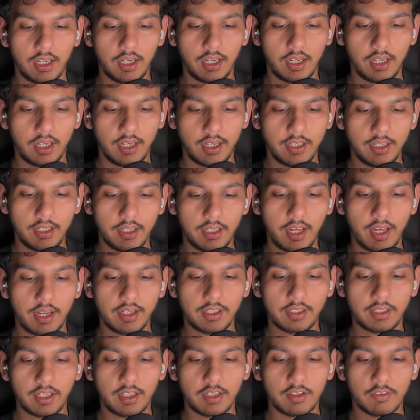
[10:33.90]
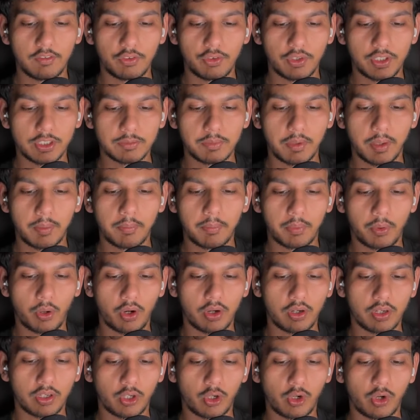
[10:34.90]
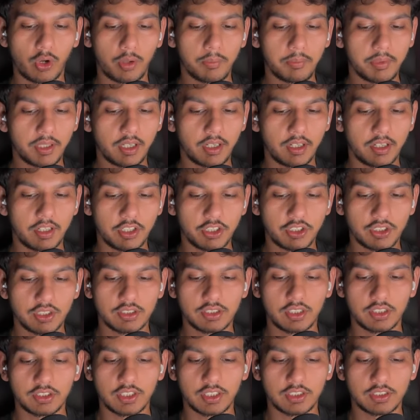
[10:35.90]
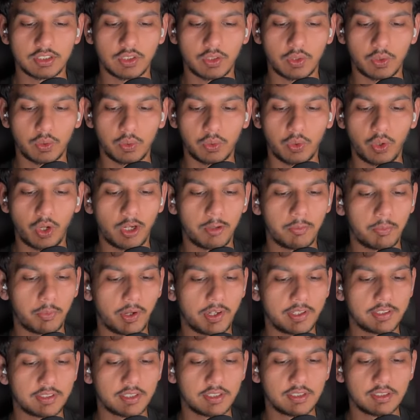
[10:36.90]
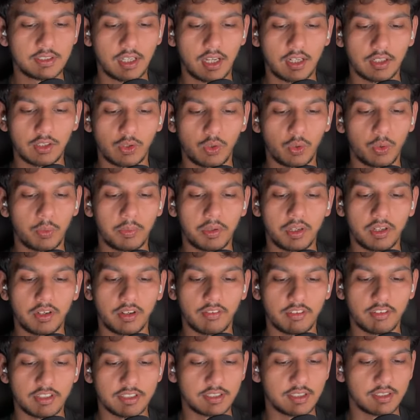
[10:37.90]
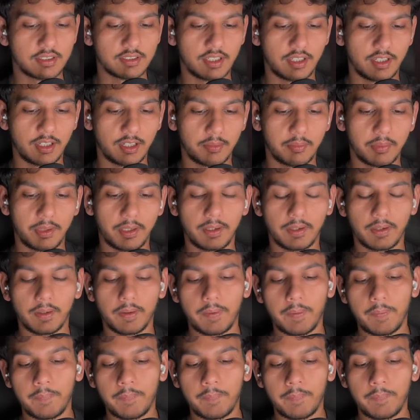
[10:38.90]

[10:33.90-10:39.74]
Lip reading: indirect and influenced by broader economic conditions such as crude oil prices and global investor sentiment.